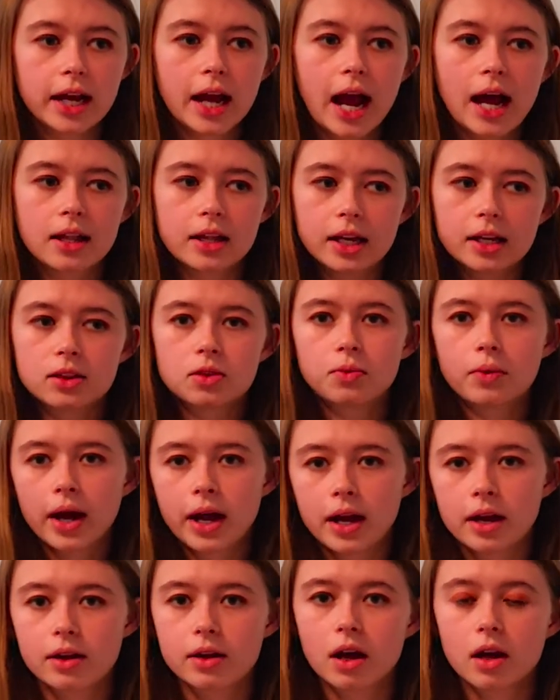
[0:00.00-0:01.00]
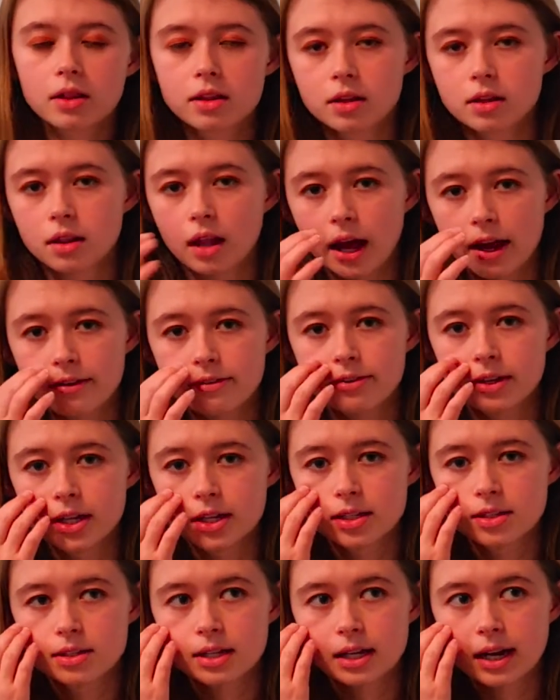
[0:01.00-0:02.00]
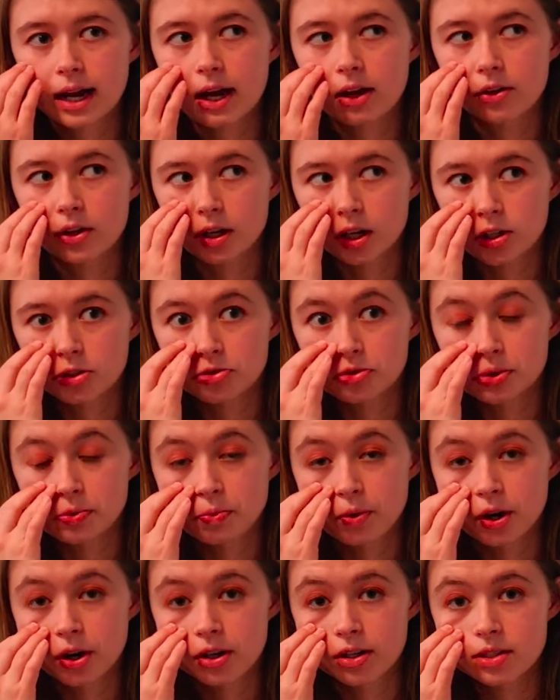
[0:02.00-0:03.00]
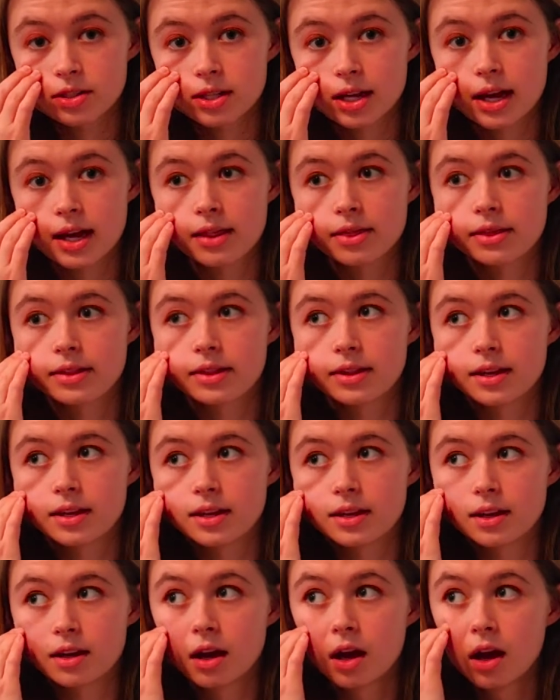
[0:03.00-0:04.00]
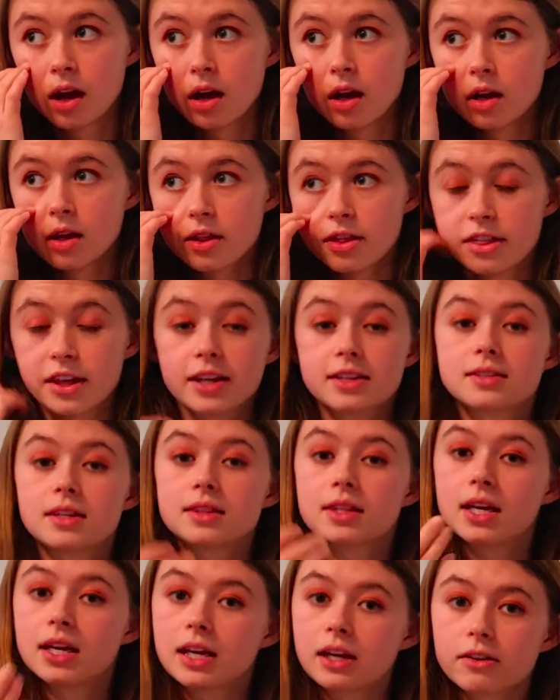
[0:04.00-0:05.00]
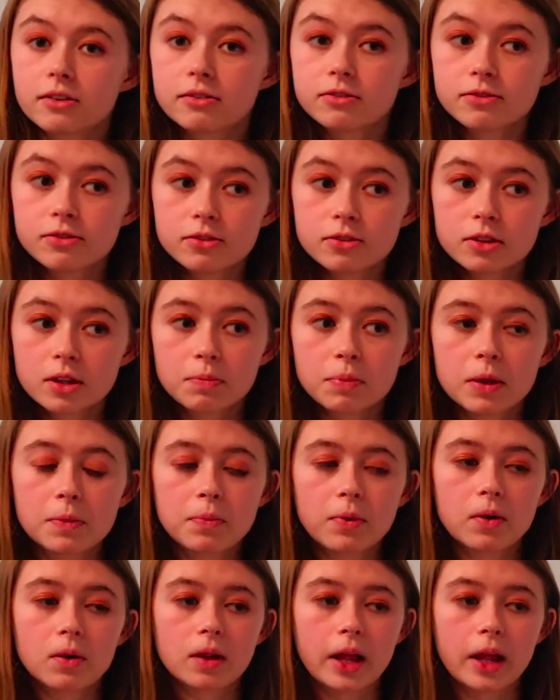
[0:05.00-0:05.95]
I like the way the life is and how the country works and the things that they give the people.